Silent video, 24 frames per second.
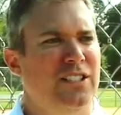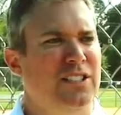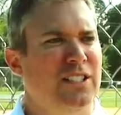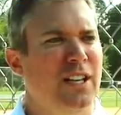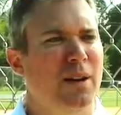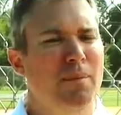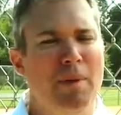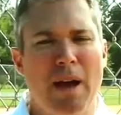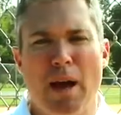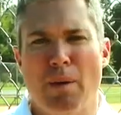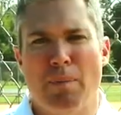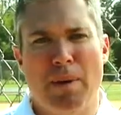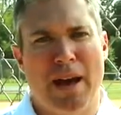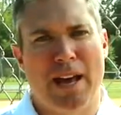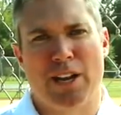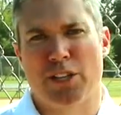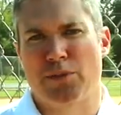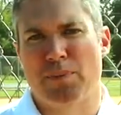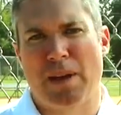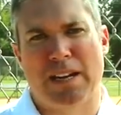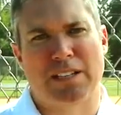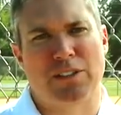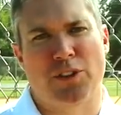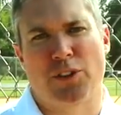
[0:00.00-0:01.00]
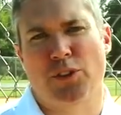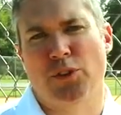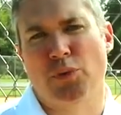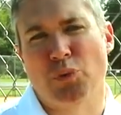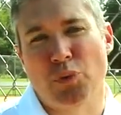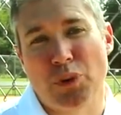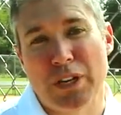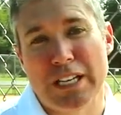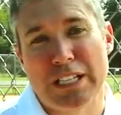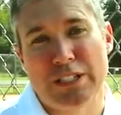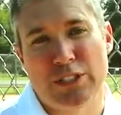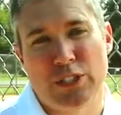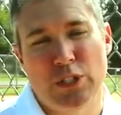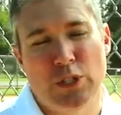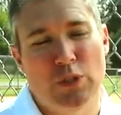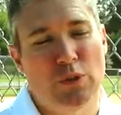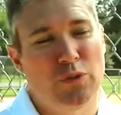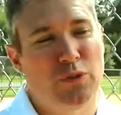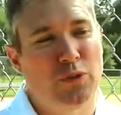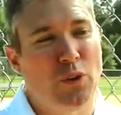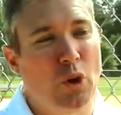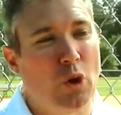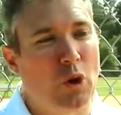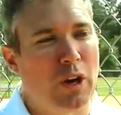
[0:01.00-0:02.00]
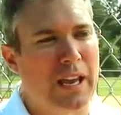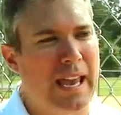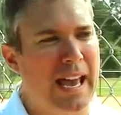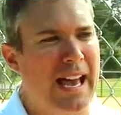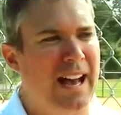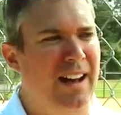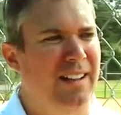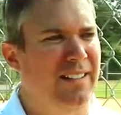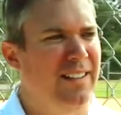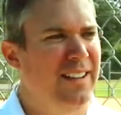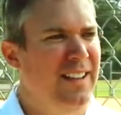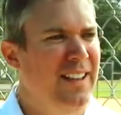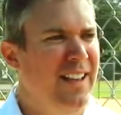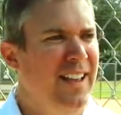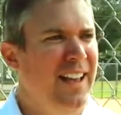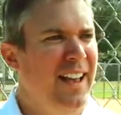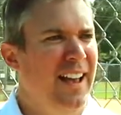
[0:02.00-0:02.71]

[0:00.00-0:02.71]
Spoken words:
somehow battles back to 3-2, full count,